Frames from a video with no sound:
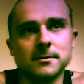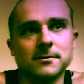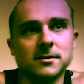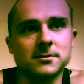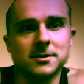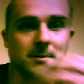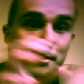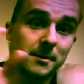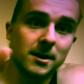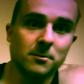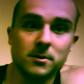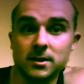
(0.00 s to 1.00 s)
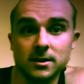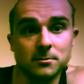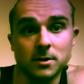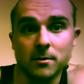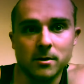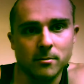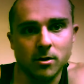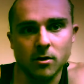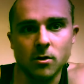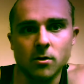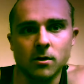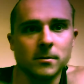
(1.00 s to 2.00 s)
They'll typically be like, I want more
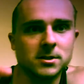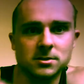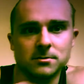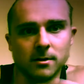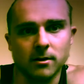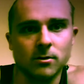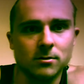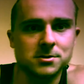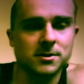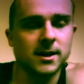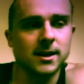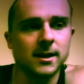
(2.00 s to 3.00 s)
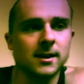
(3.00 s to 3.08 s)
core. We should do more core training.